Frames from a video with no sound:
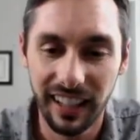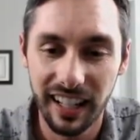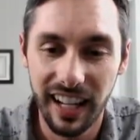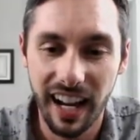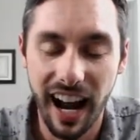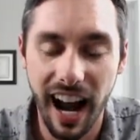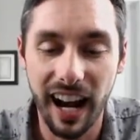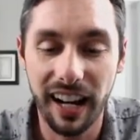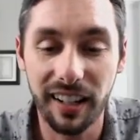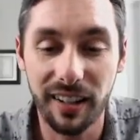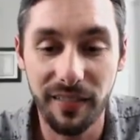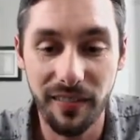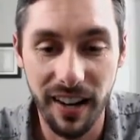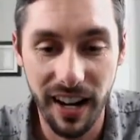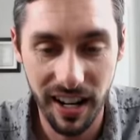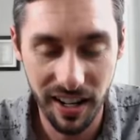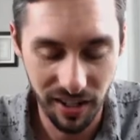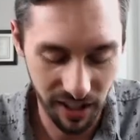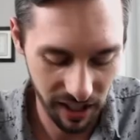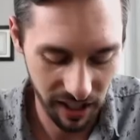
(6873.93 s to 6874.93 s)
I can
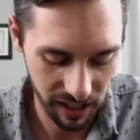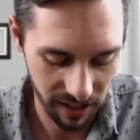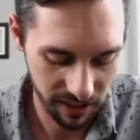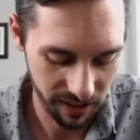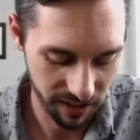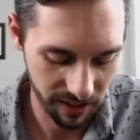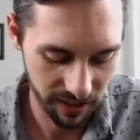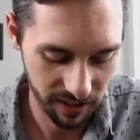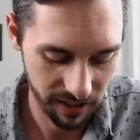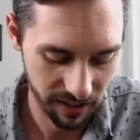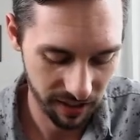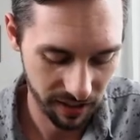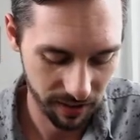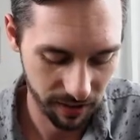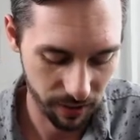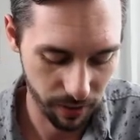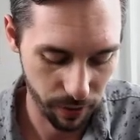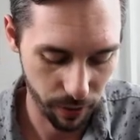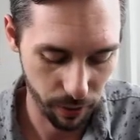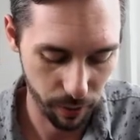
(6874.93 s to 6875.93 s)
imagine
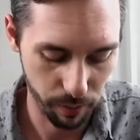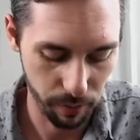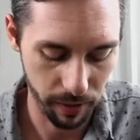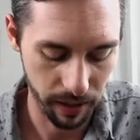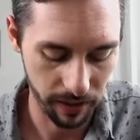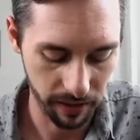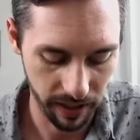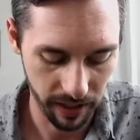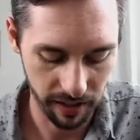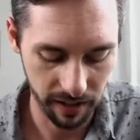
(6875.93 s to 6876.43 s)
what it would be like